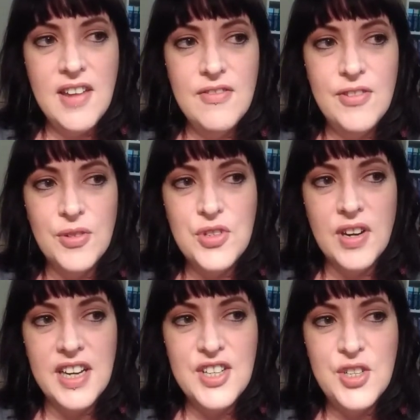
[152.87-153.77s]

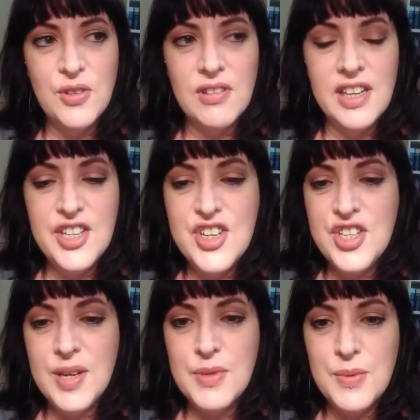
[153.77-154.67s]
infiltrate your
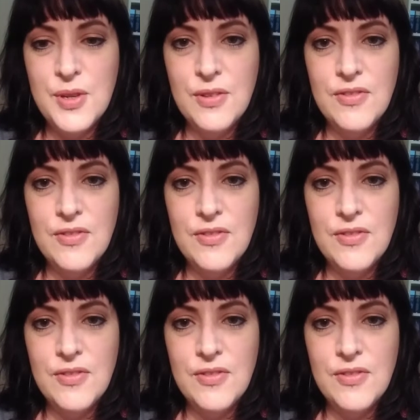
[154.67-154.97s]
relationships with your